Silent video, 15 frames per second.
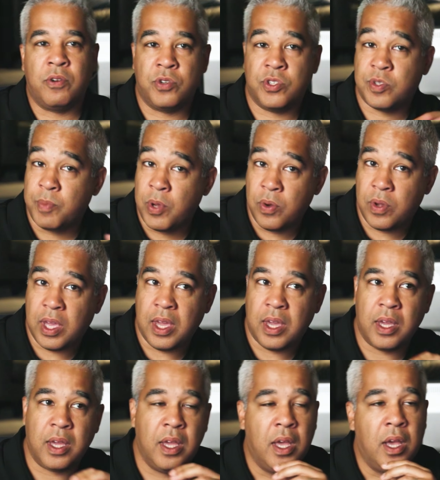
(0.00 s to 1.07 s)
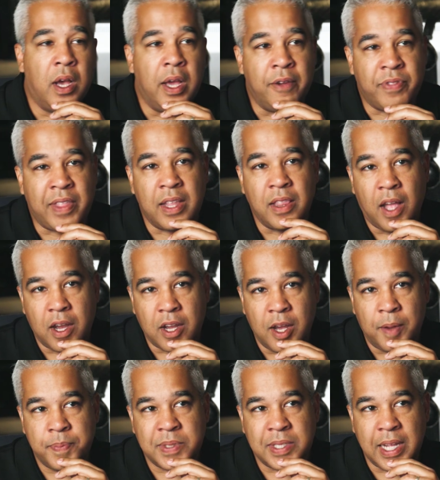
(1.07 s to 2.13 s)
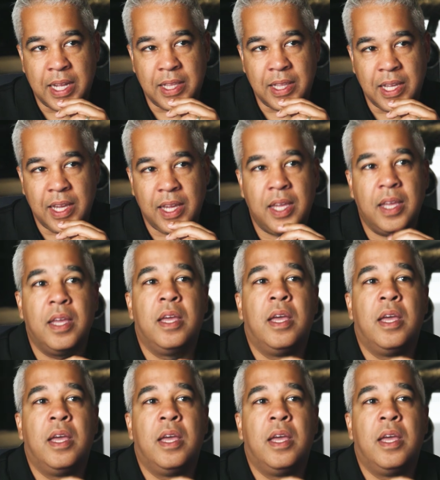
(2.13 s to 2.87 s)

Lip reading: or smoking, if they lock up slightly.